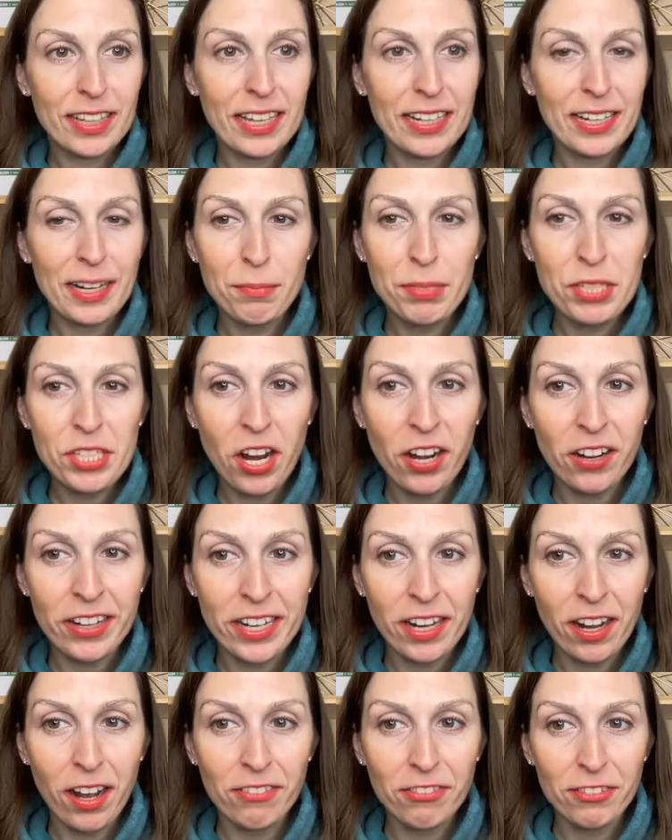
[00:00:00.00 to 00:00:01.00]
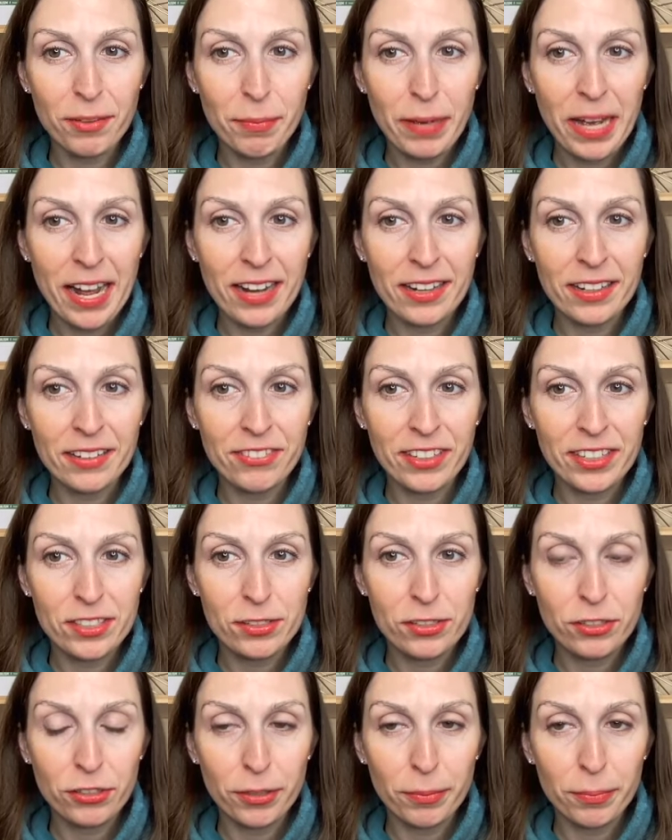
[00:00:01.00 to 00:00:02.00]
And I'm sorry off the bat if I
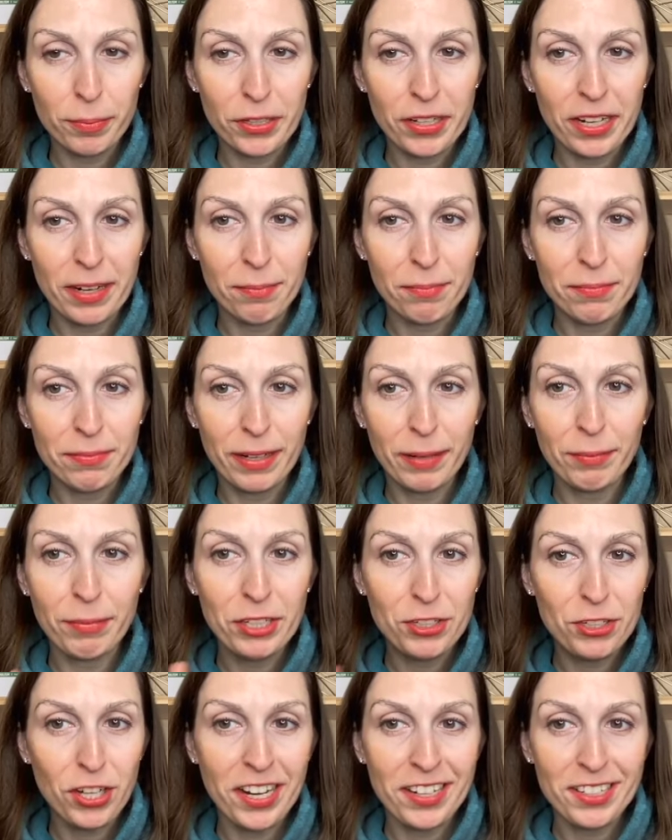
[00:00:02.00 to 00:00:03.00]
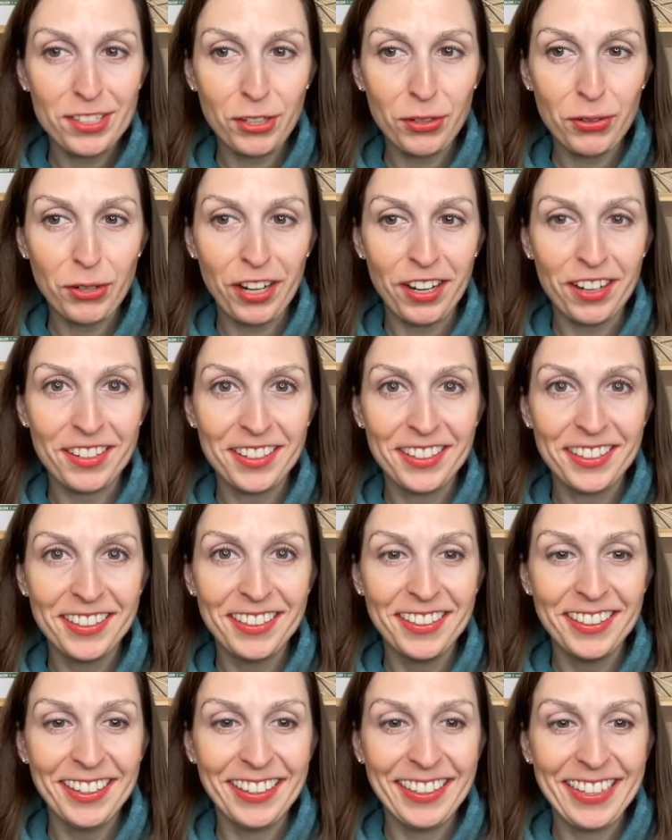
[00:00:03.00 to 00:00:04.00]
screw up your name. I'm going to try so hard.
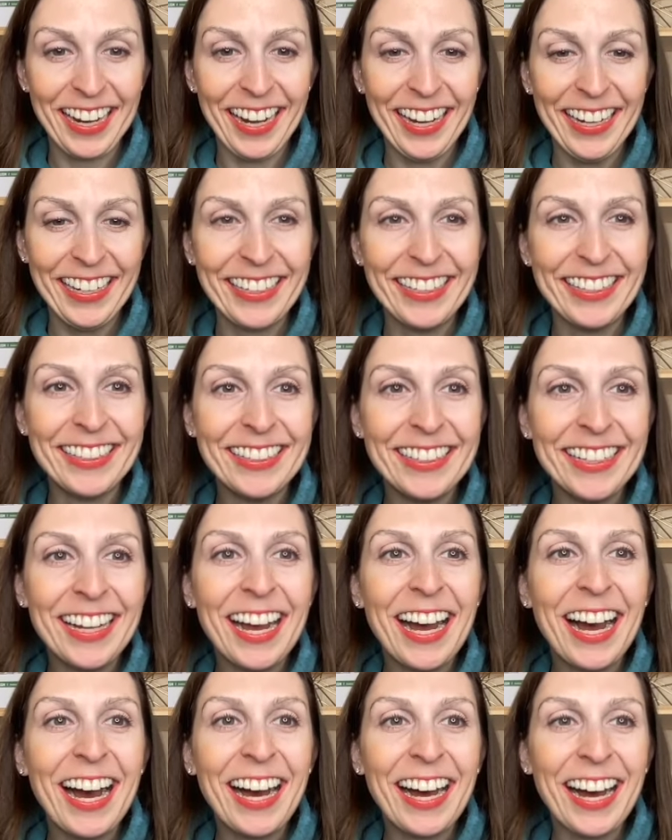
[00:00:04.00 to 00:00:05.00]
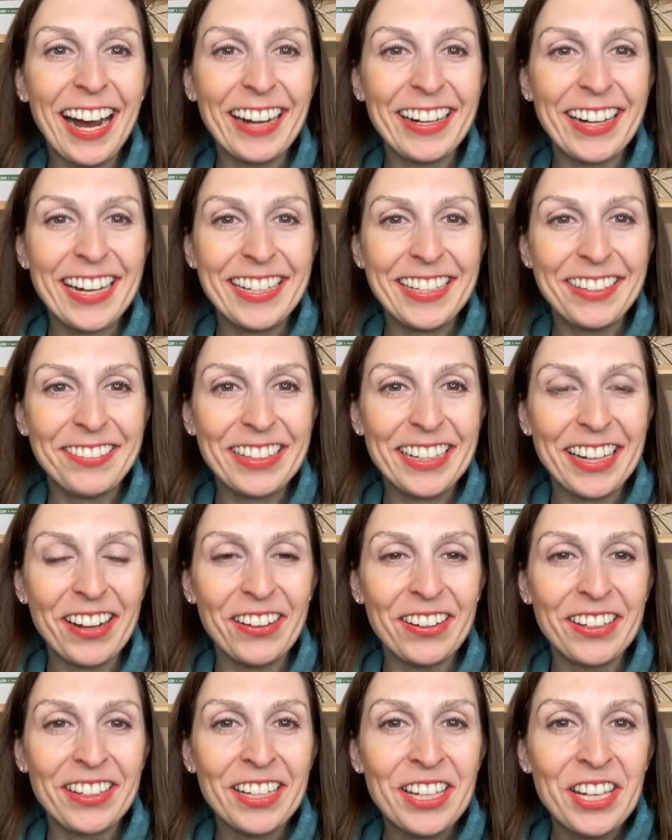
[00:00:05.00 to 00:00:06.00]
Okay. All right, here we
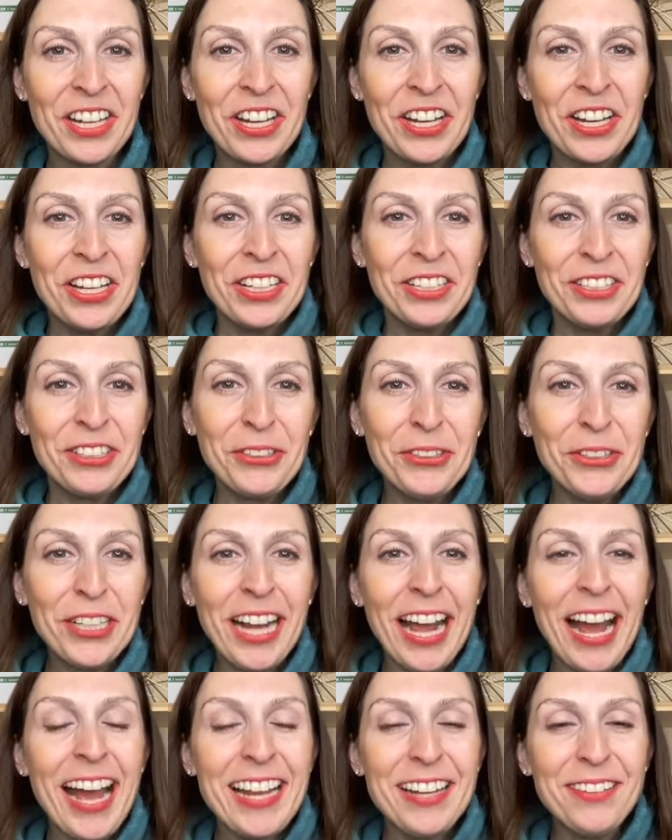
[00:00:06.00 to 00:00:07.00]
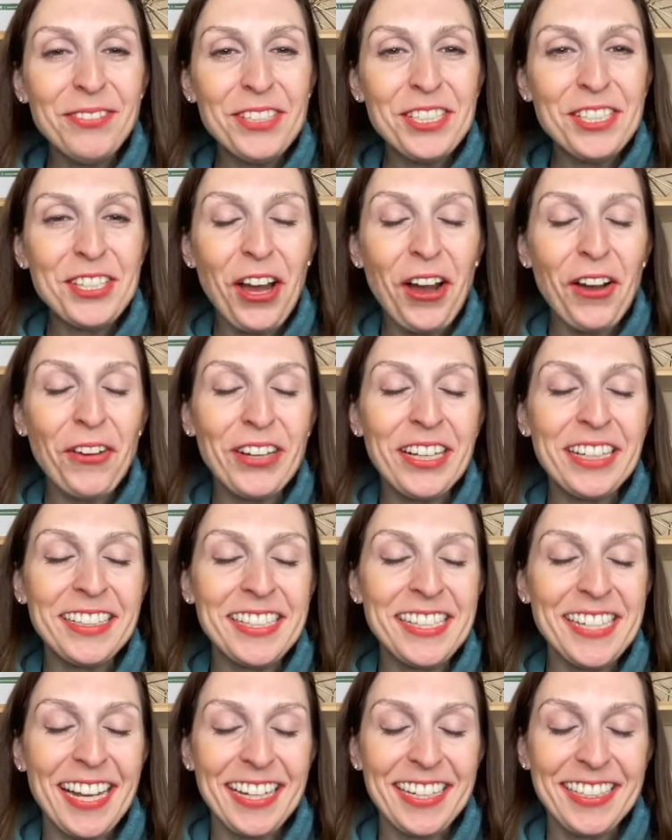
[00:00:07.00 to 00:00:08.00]
go. Tung, I am so
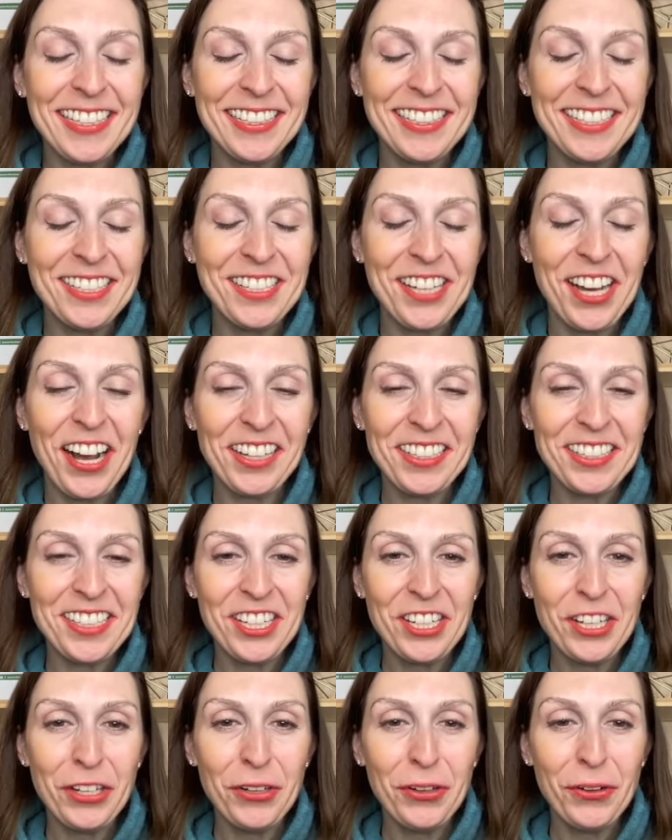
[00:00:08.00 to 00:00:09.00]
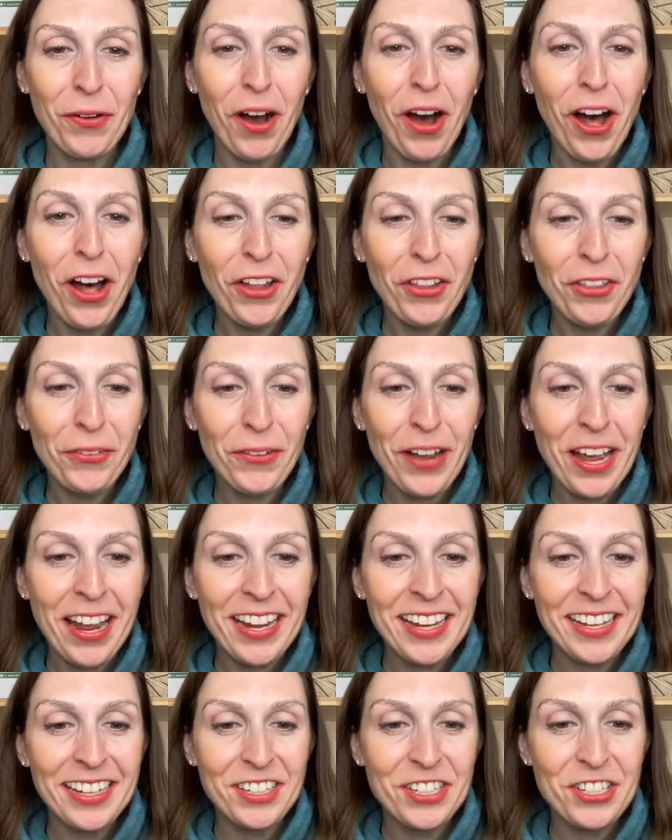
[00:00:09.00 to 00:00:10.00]
excited to talk to you all the
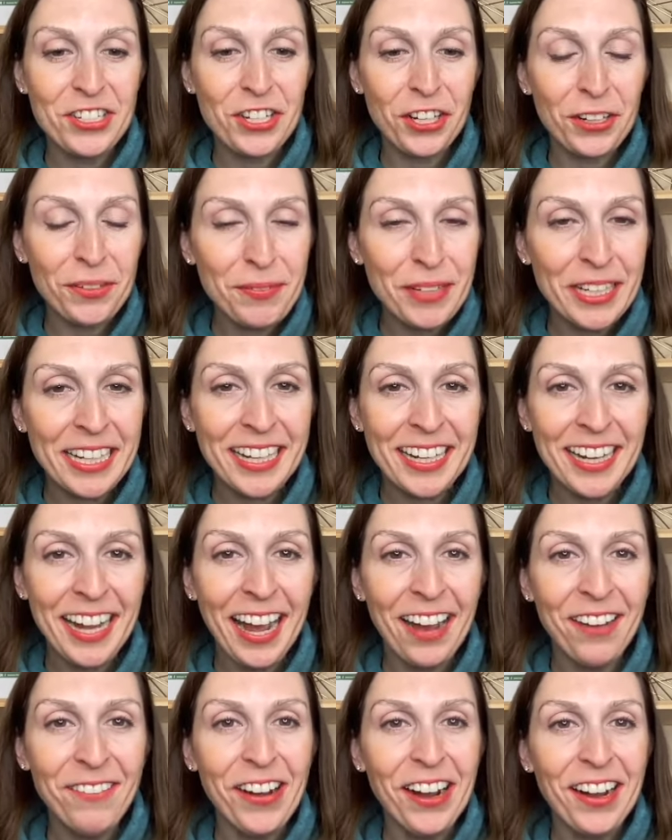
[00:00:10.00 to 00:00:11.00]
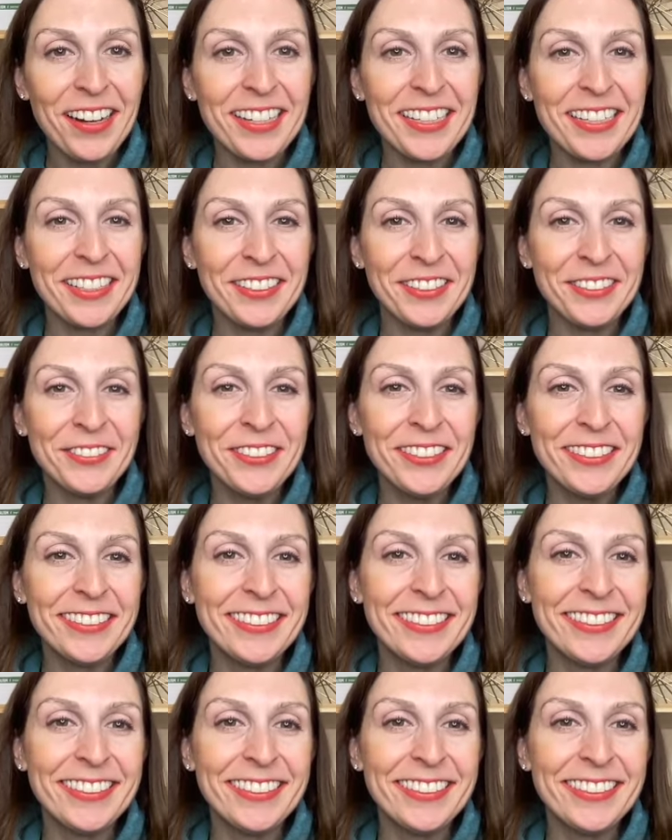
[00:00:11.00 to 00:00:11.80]
way in Germany. How are you?